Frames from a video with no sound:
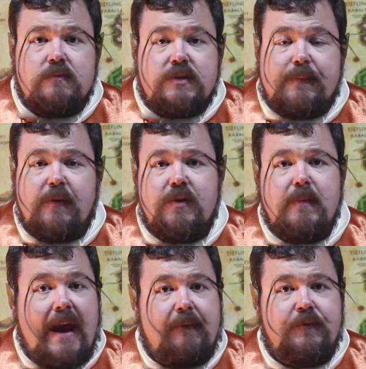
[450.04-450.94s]
Some of them
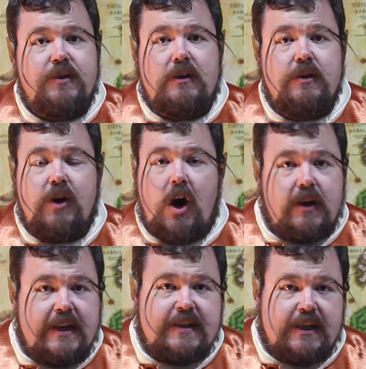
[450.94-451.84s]
have to learn
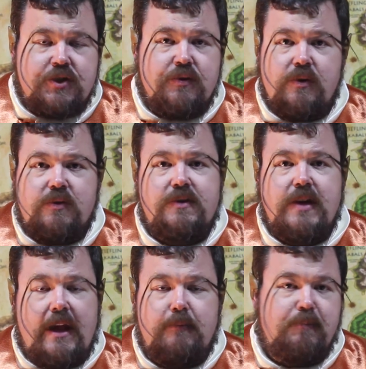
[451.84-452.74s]
architecture in order
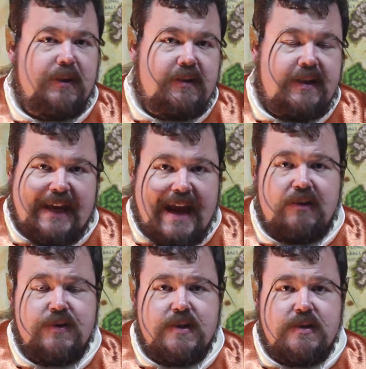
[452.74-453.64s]
to help build their
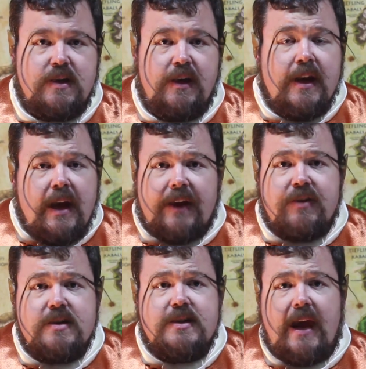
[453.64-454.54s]
houses.
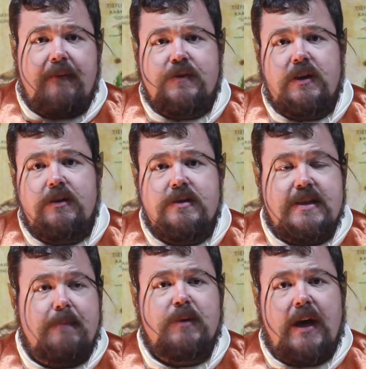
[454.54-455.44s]
Others have to learn
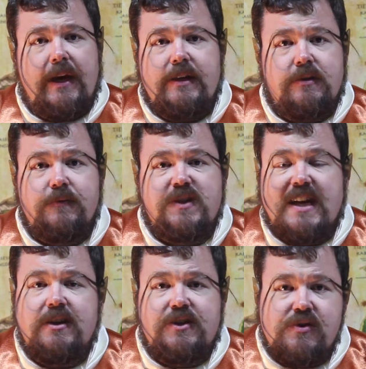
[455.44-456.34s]
some kind of
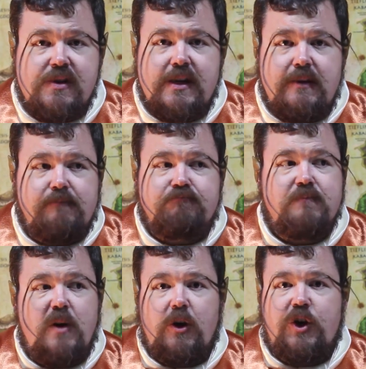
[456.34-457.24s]
sanitary
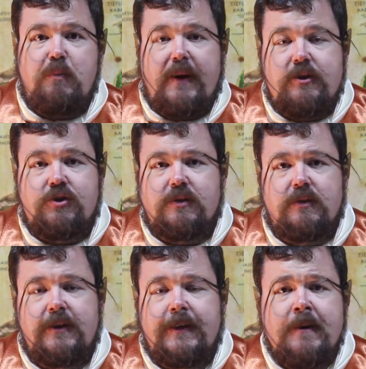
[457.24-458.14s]
occupation.
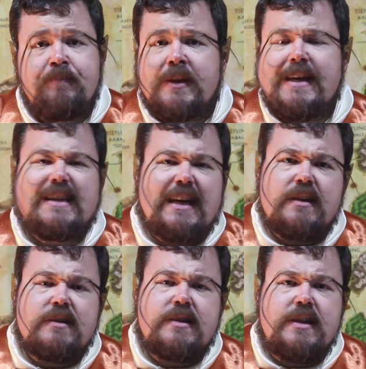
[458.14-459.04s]
Yet
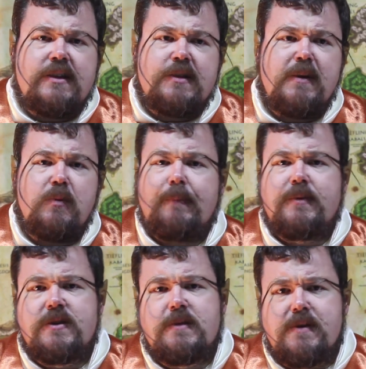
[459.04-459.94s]
others need to be
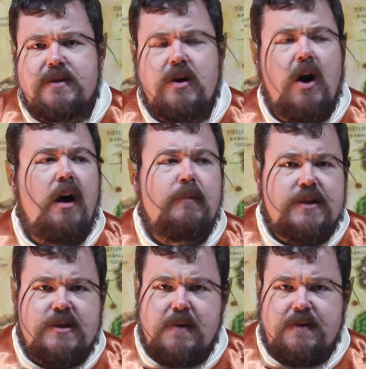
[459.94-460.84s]
weaponsmiths,
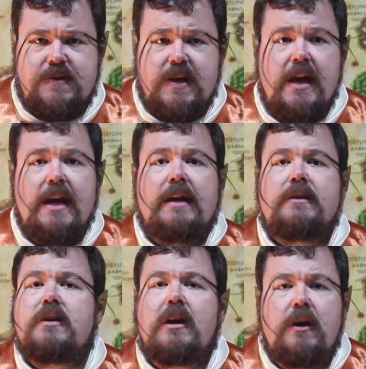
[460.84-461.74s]
armorsmiths,
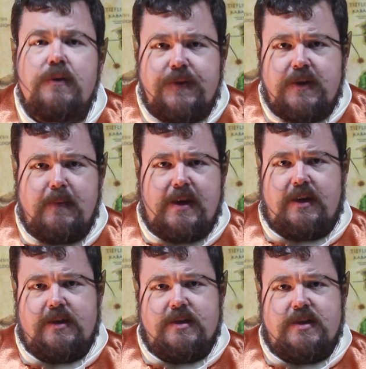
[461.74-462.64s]
clothier
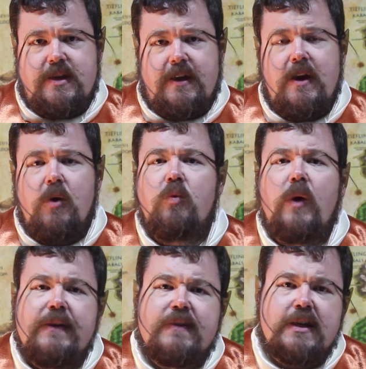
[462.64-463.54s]
makers,
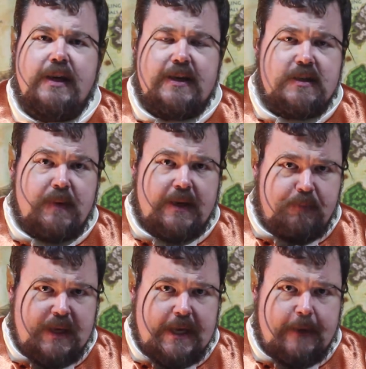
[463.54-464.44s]
whatever the case might
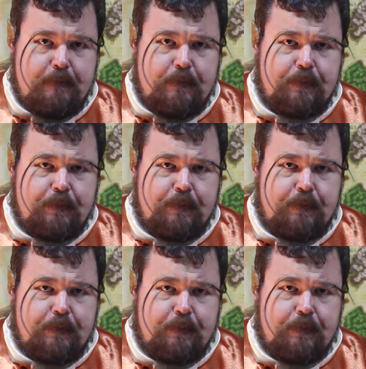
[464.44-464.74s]
be.